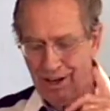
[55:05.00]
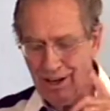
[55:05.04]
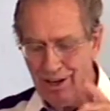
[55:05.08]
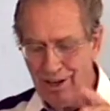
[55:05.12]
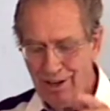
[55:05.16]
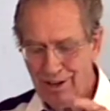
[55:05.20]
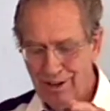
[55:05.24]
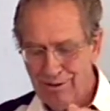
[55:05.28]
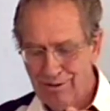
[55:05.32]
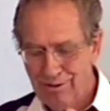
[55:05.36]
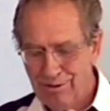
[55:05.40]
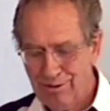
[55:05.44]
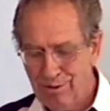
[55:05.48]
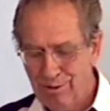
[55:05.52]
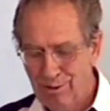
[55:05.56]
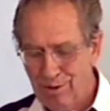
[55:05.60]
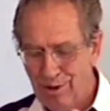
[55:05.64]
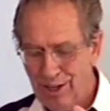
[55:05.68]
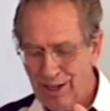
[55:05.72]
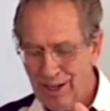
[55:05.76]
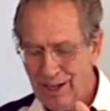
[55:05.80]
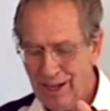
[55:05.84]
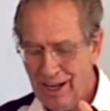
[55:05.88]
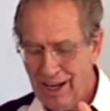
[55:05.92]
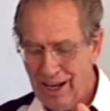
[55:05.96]
we
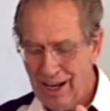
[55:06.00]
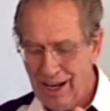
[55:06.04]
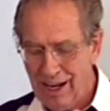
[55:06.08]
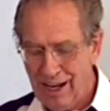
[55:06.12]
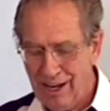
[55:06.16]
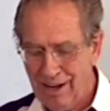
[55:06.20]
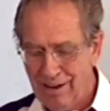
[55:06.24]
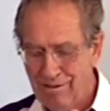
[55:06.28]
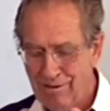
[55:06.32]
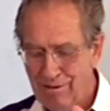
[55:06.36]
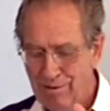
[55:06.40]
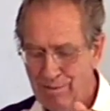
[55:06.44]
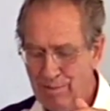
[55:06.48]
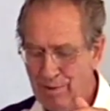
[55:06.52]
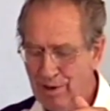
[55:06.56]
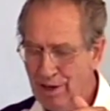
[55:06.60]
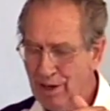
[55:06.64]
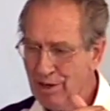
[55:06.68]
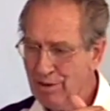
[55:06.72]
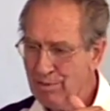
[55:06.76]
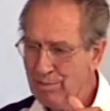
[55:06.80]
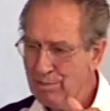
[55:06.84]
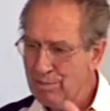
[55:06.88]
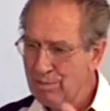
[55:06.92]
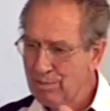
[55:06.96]
have been
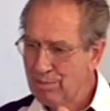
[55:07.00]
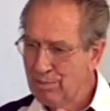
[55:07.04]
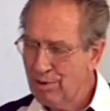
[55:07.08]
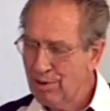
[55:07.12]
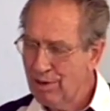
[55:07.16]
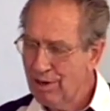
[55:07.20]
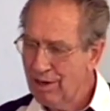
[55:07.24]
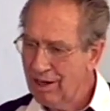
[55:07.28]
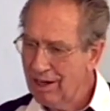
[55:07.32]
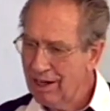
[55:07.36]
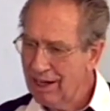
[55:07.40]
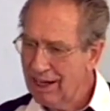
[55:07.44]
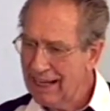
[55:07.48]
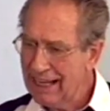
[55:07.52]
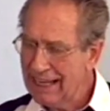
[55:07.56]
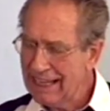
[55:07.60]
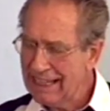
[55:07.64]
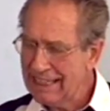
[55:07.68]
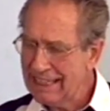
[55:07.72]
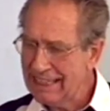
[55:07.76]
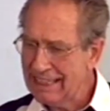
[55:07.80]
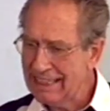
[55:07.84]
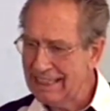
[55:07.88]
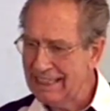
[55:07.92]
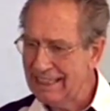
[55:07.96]
planted.
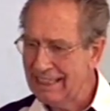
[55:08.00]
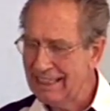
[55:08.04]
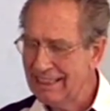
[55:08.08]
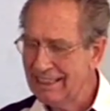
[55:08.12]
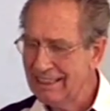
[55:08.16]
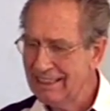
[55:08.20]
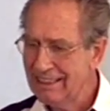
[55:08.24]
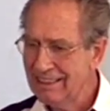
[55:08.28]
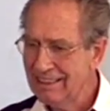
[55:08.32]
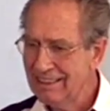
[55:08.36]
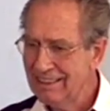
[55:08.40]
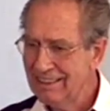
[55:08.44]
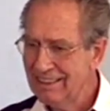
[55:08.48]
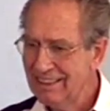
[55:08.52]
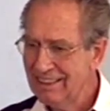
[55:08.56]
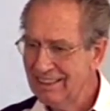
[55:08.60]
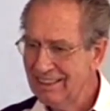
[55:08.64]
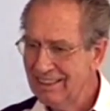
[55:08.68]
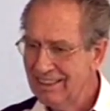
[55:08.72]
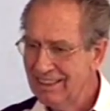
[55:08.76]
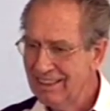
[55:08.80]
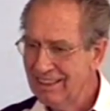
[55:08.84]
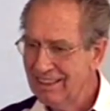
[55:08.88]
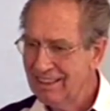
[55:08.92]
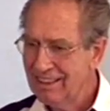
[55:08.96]

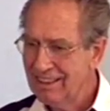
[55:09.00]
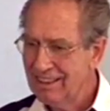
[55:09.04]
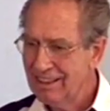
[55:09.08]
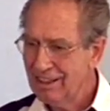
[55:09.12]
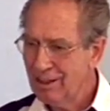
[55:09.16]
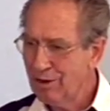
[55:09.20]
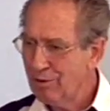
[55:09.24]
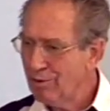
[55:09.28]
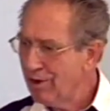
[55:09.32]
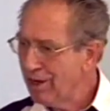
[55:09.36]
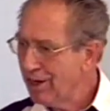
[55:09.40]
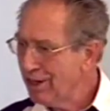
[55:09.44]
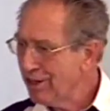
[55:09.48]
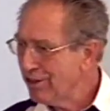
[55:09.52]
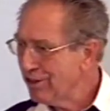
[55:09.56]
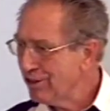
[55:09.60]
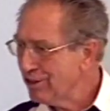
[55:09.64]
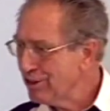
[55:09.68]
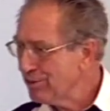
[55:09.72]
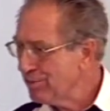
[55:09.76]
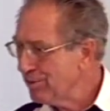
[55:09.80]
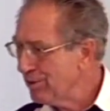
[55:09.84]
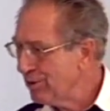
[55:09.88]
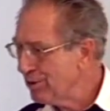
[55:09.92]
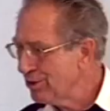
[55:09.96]
Now, why do you suppose
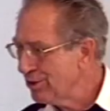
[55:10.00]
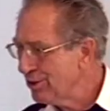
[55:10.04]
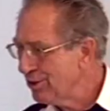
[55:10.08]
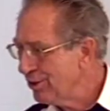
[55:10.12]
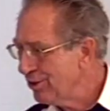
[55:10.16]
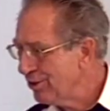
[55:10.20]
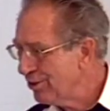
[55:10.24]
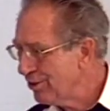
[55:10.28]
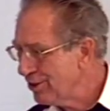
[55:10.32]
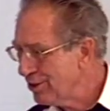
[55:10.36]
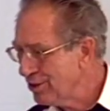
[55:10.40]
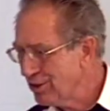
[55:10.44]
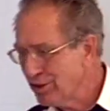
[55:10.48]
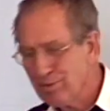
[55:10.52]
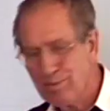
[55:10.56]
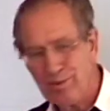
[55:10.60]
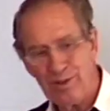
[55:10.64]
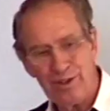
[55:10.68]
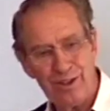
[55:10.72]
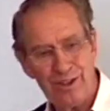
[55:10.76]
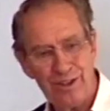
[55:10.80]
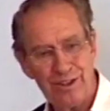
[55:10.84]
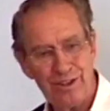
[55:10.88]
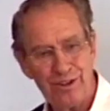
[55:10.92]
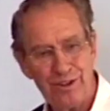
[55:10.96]
the Holy Spirit
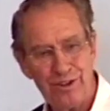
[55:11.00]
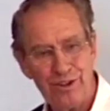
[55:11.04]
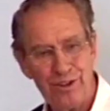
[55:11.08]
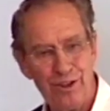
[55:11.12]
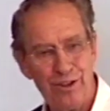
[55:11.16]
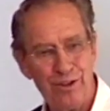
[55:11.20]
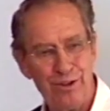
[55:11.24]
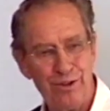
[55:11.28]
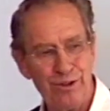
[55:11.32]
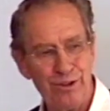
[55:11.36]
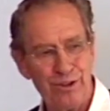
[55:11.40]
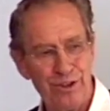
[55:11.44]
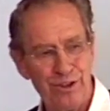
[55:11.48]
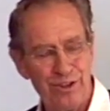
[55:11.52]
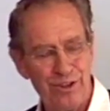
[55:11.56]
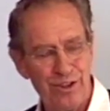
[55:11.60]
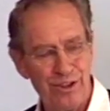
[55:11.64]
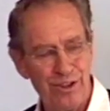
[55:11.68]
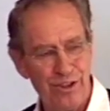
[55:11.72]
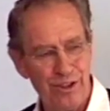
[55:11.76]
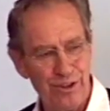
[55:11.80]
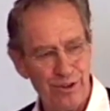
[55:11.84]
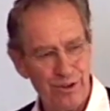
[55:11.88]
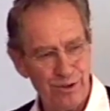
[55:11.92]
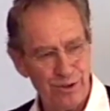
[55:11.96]
chose to
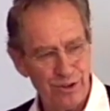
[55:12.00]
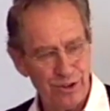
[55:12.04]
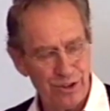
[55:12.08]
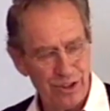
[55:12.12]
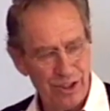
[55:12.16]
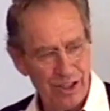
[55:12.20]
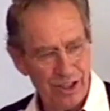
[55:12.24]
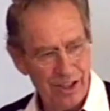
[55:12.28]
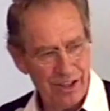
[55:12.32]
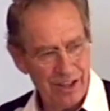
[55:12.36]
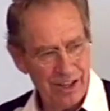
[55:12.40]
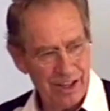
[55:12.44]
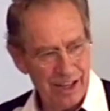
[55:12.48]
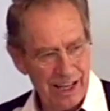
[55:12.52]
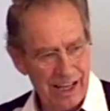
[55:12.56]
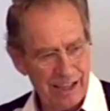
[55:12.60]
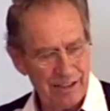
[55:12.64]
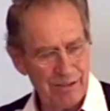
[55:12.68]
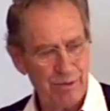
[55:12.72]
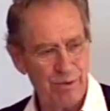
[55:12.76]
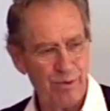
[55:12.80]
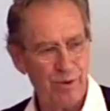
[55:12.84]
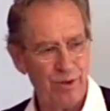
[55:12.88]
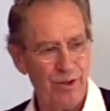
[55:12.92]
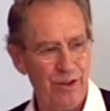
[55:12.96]
use that
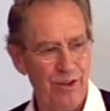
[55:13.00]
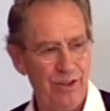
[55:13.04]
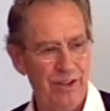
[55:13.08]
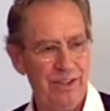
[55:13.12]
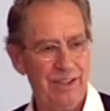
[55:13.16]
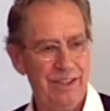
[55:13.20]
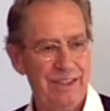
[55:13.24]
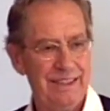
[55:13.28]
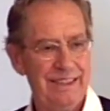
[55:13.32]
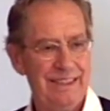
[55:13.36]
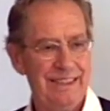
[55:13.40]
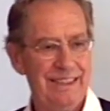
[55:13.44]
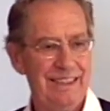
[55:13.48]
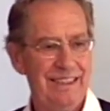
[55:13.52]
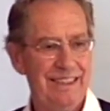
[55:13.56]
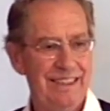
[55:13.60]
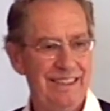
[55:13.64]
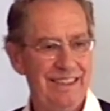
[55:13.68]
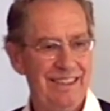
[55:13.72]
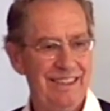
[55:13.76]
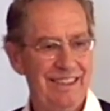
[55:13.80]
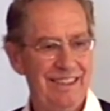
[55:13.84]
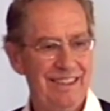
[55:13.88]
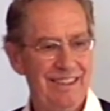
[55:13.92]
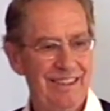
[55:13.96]
word?
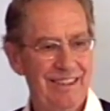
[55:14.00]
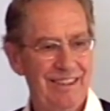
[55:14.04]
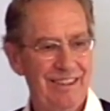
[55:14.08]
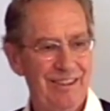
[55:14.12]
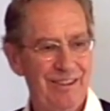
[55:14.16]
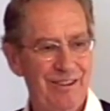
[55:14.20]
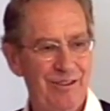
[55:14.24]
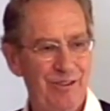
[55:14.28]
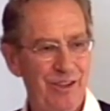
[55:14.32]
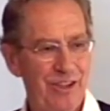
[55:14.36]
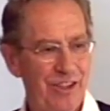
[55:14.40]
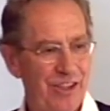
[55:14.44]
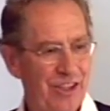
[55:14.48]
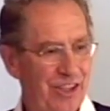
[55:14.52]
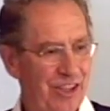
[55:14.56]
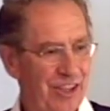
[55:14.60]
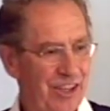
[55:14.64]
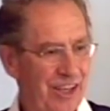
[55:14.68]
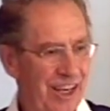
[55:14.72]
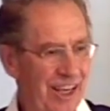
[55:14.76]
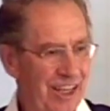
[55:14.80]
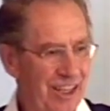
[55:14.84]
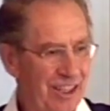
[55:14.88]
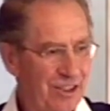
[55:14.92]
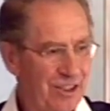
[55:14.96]
Well, the
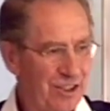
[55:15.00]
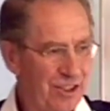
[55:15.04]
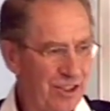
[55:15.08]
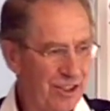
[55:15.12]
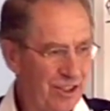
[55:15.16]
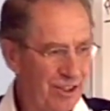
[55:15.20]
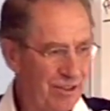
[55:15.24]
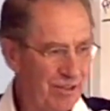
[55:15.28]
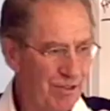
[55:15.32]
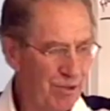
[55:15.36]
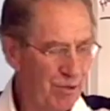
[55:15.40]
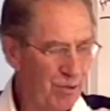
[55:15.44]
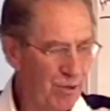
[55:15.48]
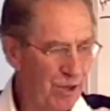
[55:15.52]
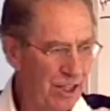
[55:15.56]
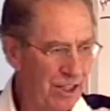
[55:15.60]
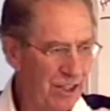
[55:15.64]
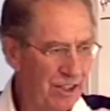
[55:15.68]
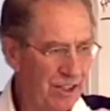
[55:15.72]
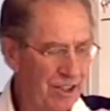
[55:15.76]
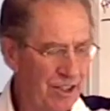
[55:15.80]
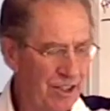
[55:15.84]
analogy of the wheat kernel.